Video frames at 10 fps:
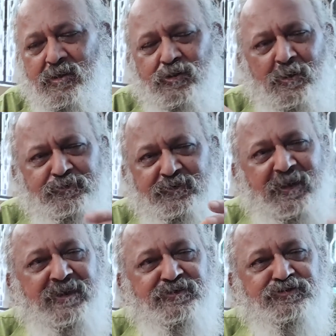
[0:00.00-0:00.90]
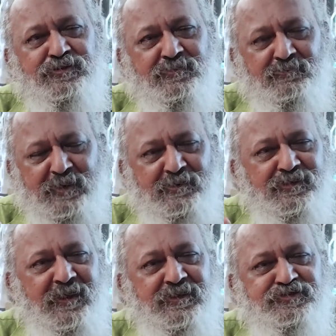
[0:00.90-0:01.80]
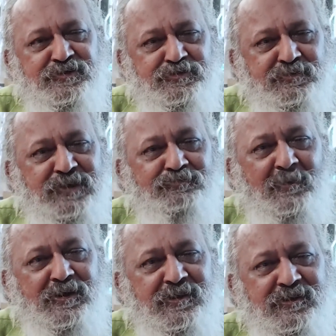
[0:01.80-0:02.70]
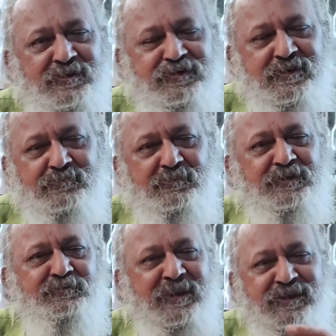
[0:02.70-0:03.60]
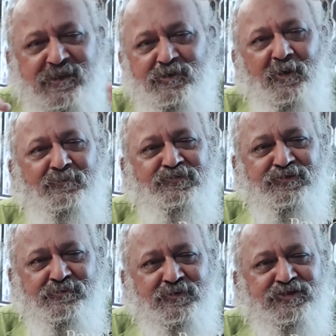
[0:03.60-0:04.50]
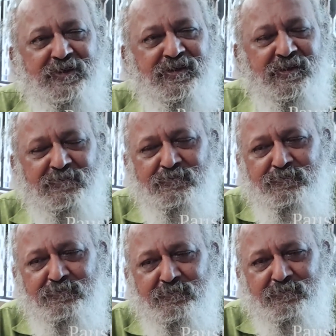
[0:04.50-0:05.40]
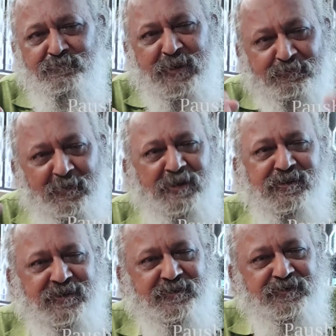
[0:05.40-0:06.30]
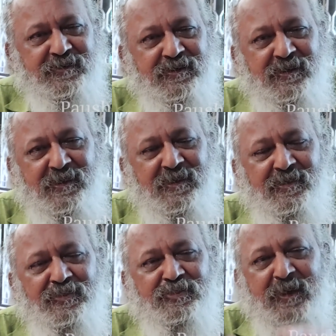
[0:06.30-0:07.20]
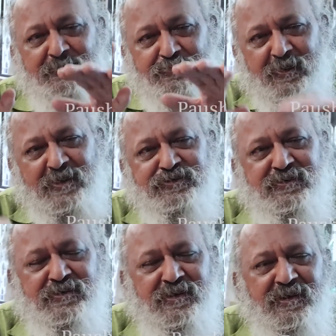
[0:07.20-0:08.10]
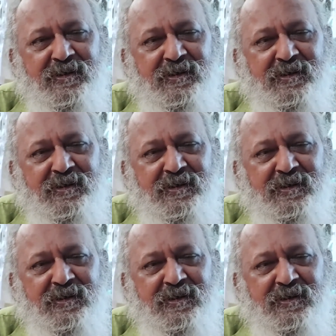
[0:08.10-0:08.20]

not rice, because rice is wind pollinated, but many crops which are depollinated, their production,